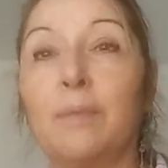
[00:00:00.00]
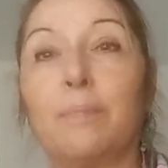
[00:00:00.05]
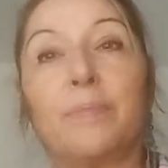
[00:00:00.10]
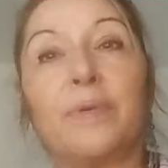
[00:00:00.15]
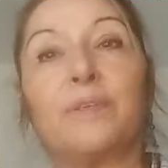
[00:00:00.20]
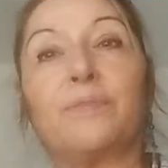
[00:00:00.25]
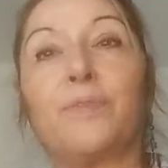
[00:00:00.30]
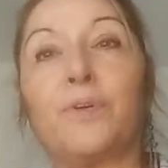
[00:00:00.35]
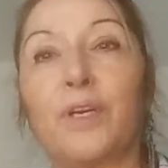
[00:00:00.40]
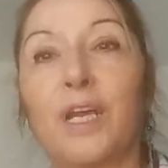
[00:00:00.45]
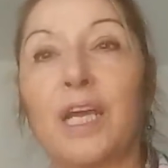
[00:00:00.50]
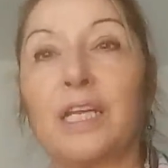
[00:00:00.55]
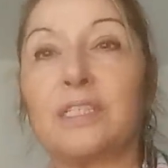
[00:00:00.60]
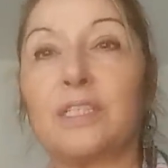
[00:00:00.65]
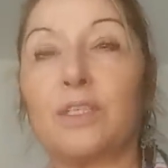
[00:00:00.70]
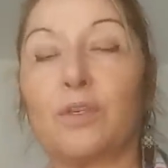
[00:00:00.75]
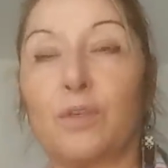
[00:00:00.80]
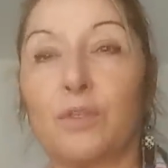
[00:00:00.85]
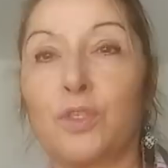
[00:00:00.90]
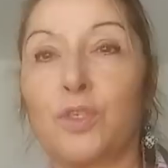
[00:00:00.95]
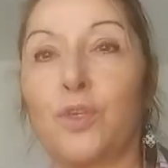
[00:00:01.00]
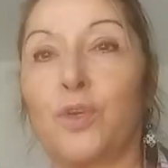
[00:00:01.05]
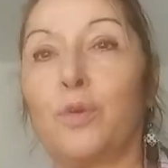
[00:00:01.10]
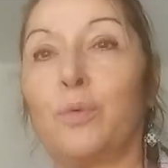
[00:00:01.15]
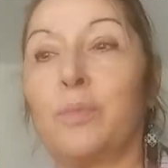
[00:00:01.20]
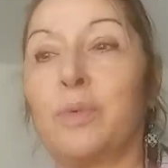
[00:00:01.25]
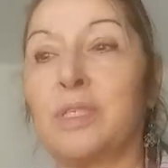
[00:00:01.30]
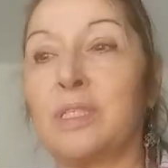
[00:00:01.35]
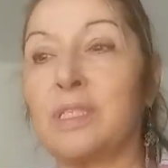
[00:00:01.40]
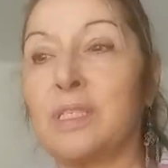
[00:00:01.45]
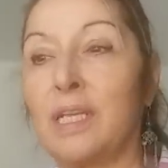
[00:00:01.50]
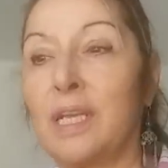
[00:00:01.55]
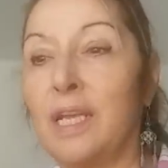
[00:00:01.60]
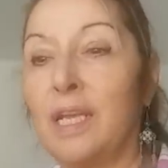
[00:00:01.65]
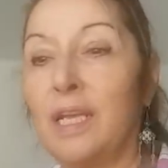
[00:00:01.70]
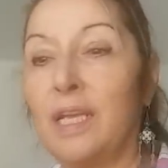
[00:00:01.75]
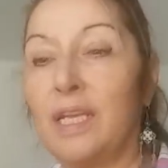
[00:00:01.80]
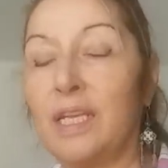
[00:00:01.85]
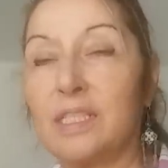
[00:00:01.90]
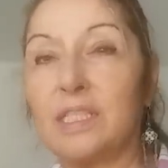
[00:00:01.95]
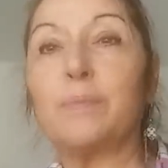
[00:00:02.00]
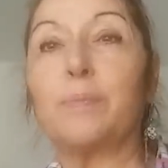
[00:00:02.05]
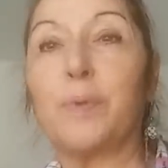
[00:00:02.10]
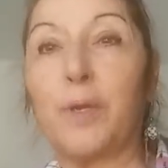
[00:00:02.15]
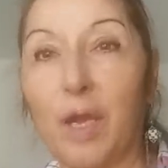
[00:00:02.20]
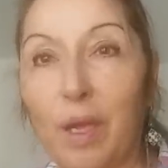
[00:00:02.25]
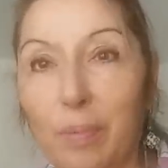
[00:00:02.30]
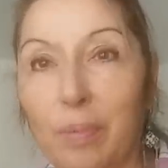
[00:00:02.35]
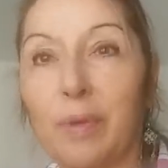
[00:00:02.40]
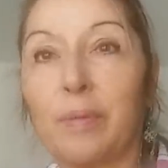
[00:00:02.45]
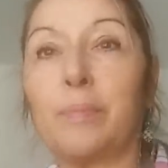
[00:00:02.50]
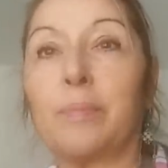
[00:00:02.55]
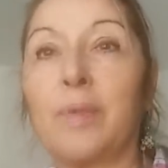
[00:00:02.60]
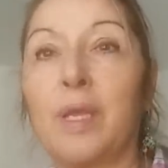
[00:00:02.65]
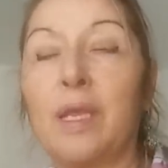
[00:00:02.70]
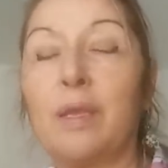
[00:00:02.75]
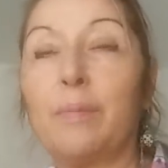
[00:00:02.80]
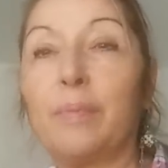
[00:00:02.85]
But for us consumers, it's a problem